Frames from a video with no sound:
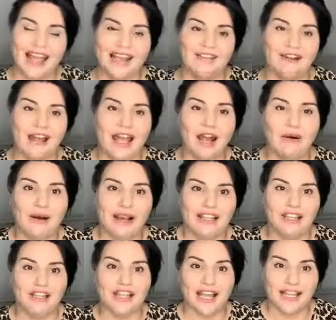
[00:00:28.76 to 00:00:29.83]
Anyway, how are
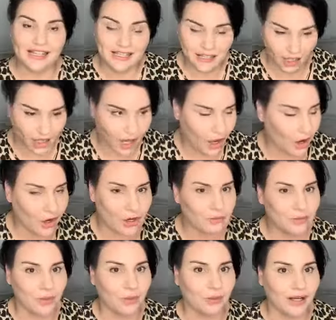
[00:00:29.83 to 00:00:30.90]
you, gang? I
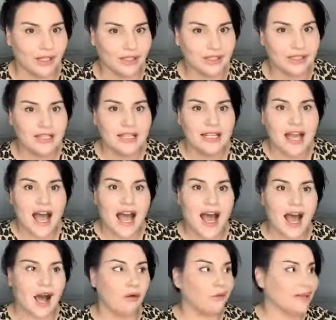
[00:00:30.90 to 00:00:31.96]
hope you're well.
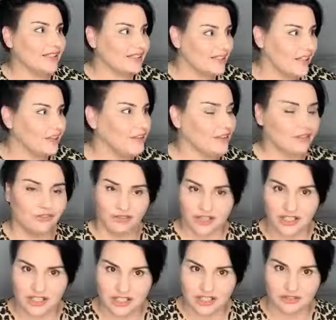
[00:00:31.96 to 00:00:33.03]
Wednesday,
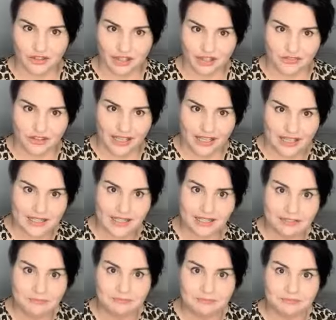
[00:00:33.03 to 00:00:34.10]
Confessions of a
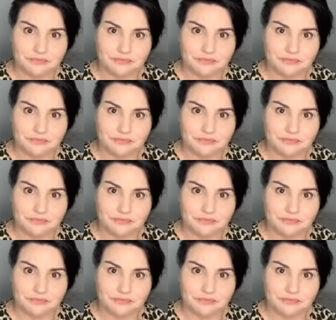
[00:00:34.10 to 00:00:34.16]
Conveyancer.